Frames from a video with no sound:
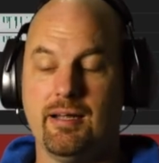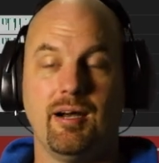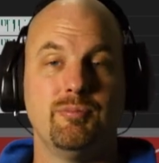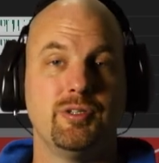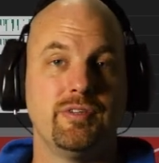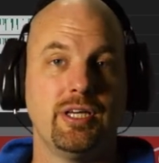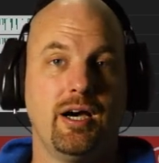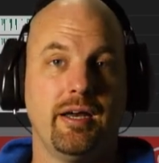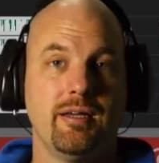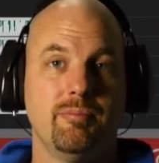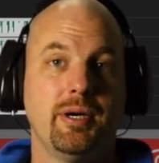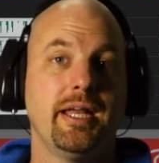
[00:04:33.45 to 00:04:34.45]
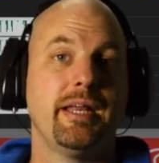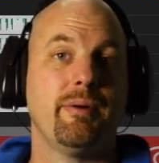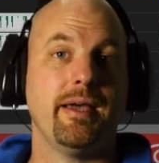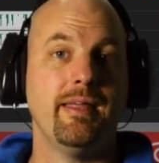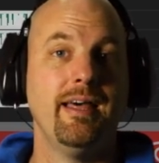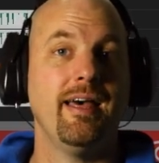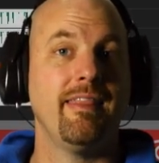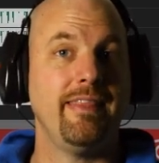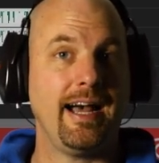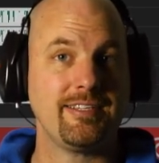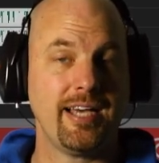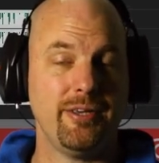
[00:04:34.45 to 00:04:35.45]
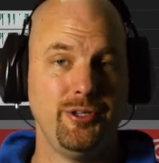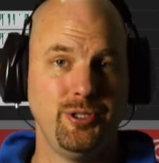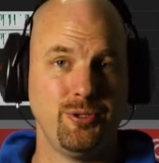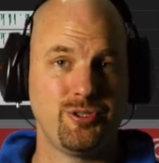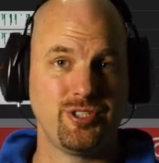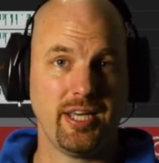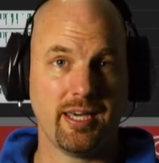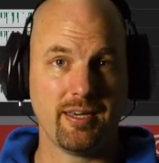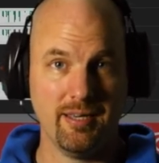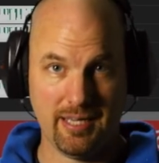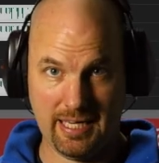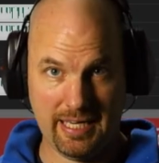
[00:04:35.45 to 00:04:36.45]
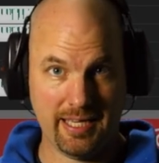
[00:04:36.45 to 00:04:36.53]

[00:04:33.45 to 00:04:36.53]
There it moved the audio. But anyway, that's how you do sync